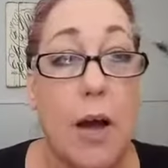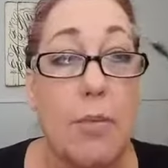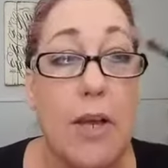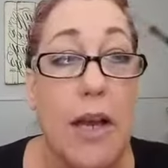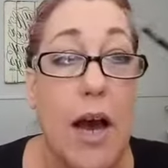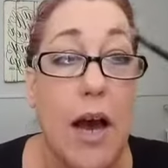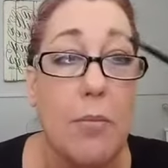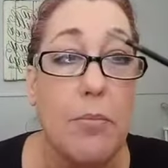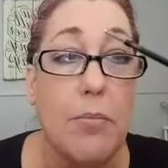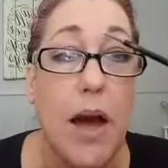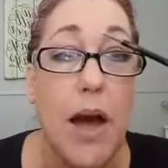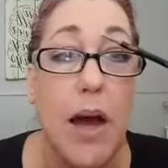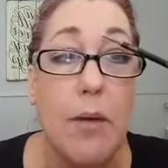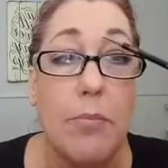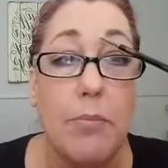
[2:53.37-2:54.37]
I mean,
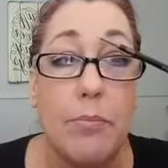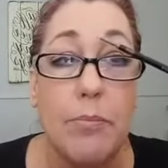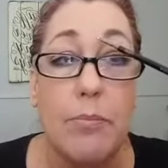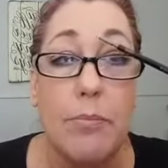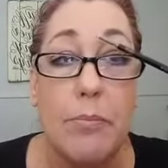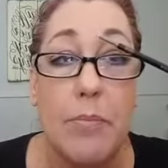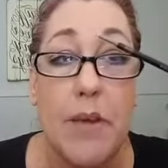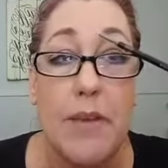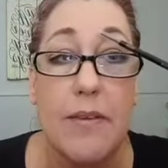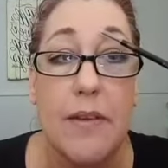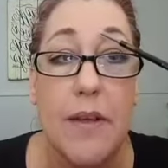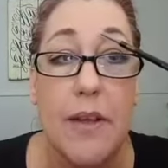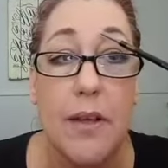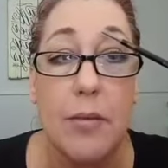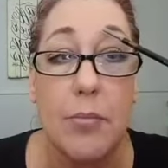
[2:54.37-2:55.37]
I'm
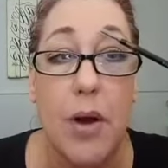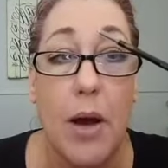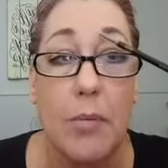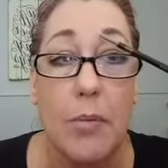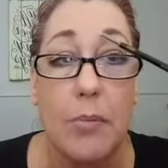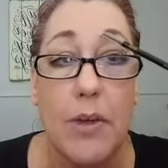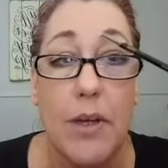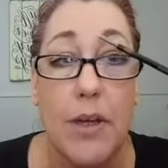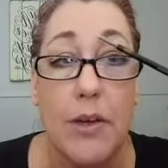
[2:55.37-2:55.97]
missing probably